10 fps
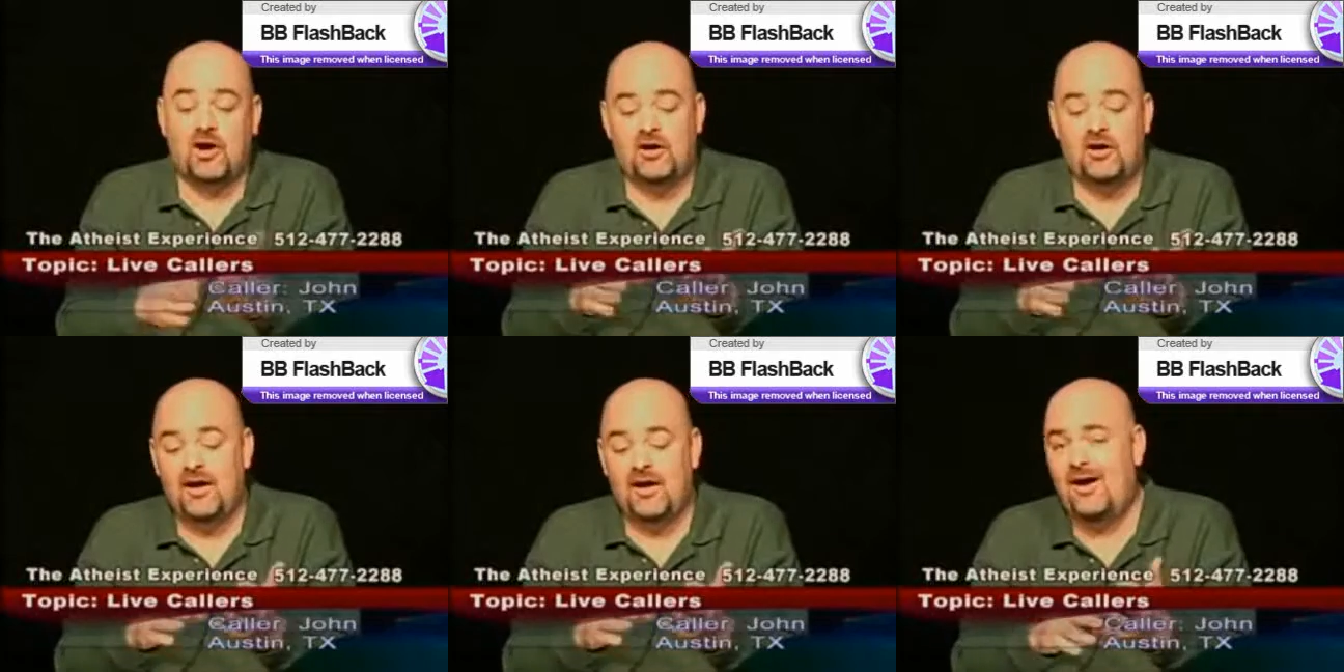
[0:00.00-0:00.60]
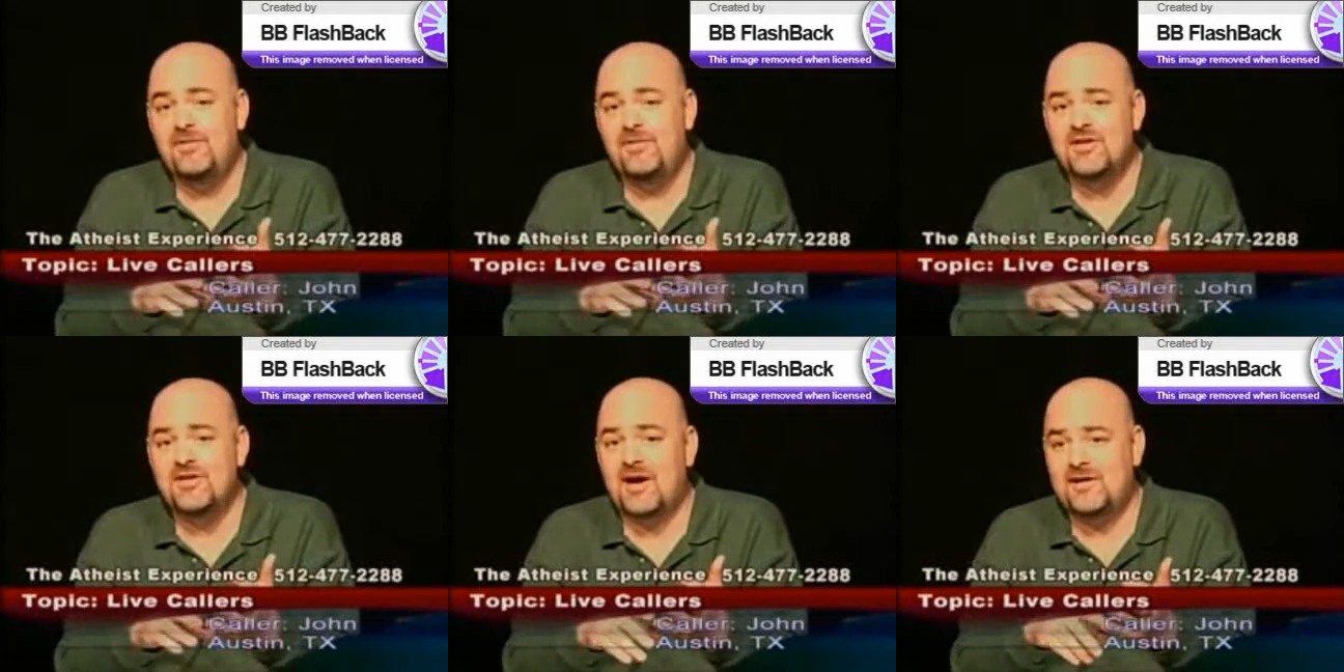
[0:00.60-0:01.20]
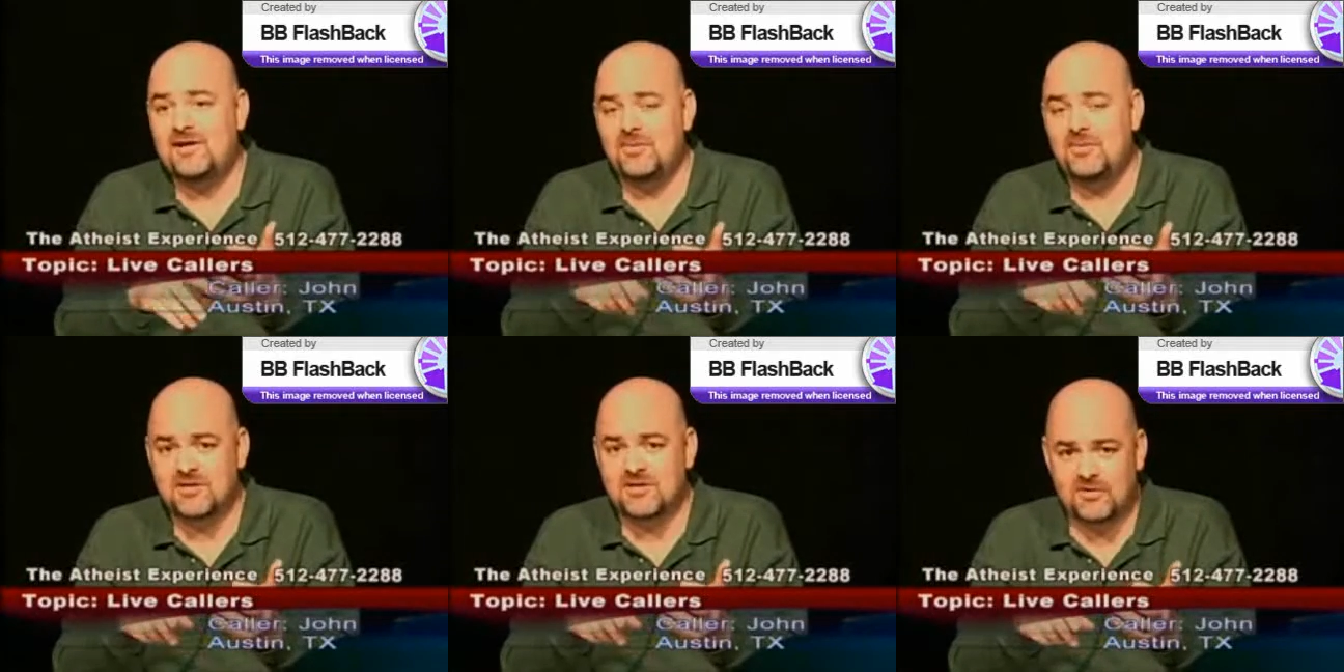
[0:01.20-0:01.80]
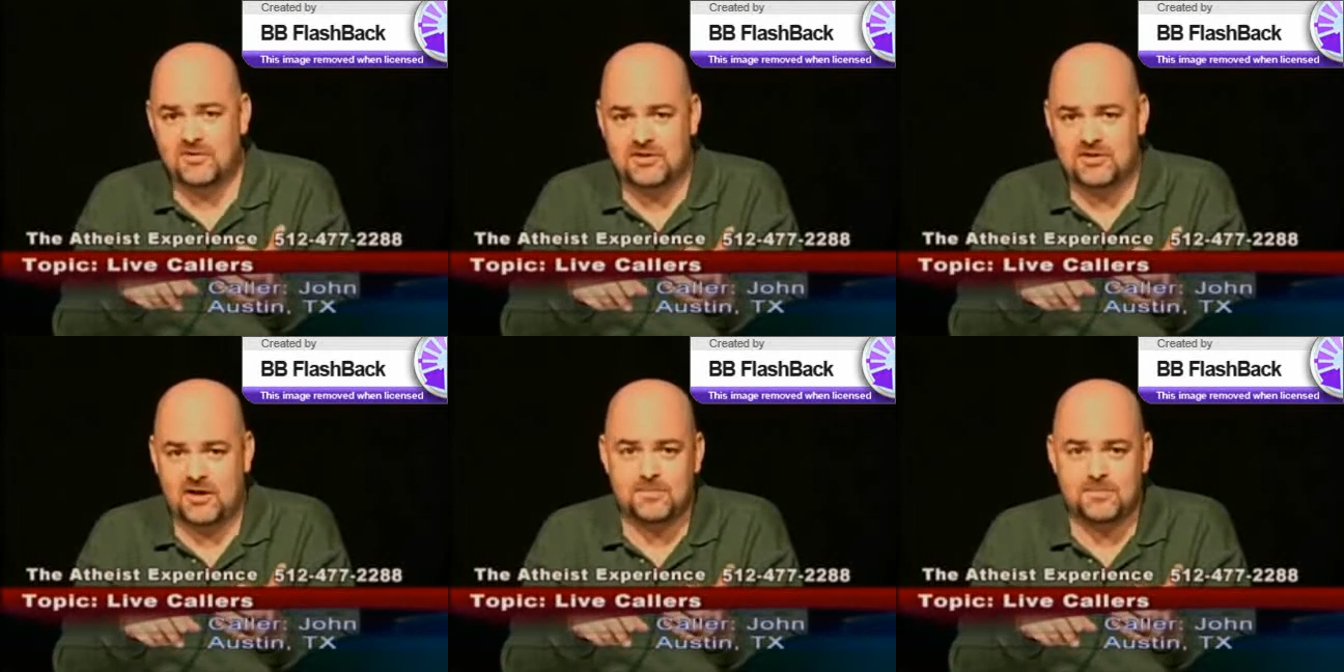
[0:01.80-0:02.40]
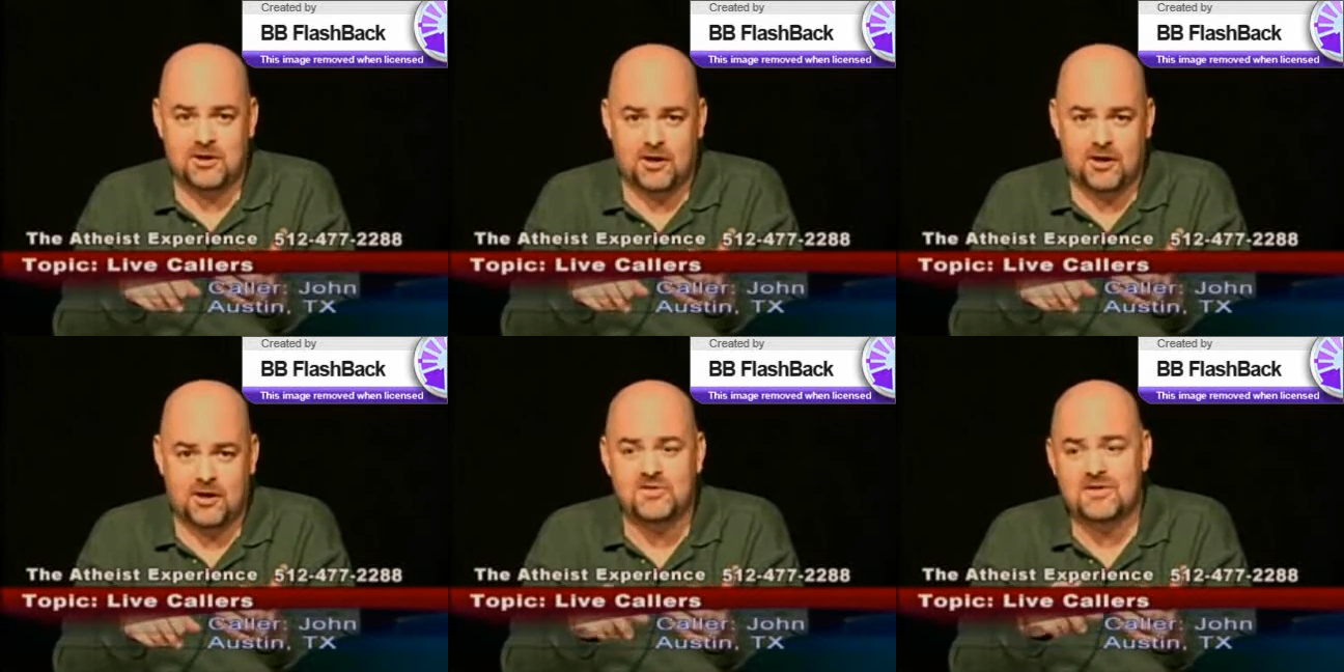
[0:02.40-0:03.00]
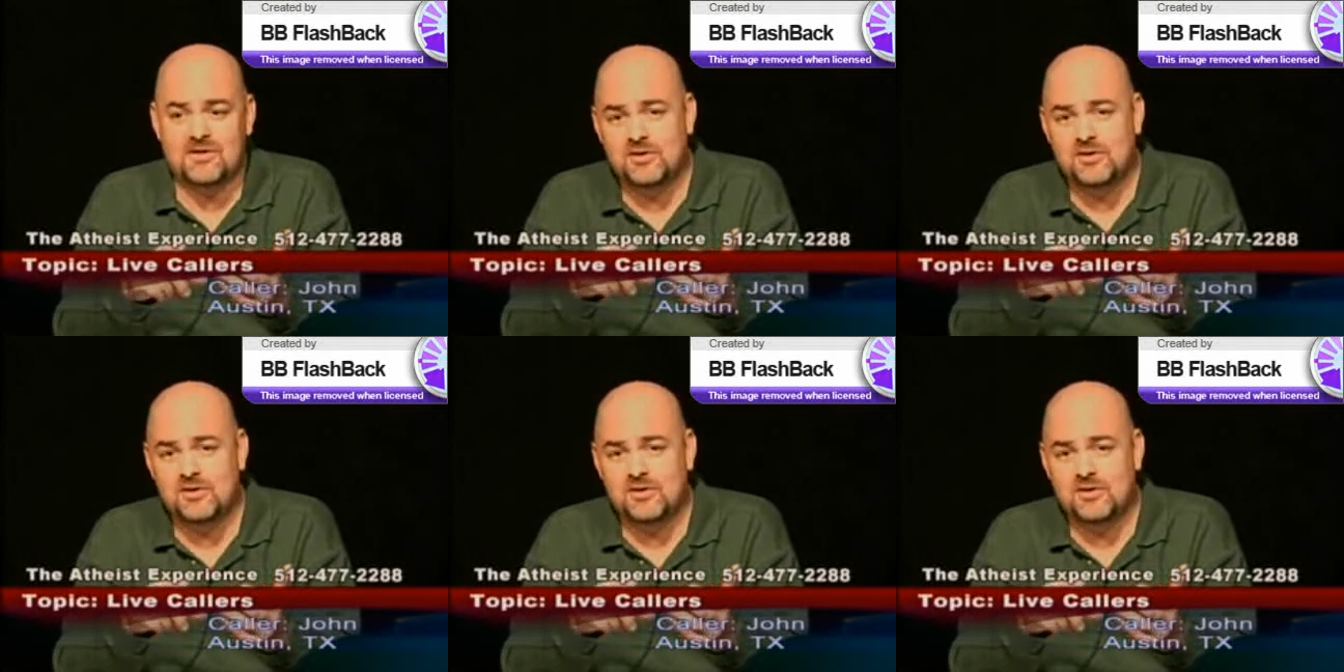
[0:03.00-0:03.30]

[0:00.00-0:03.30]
Okay, first of all, this idea that it was his own son is absurd.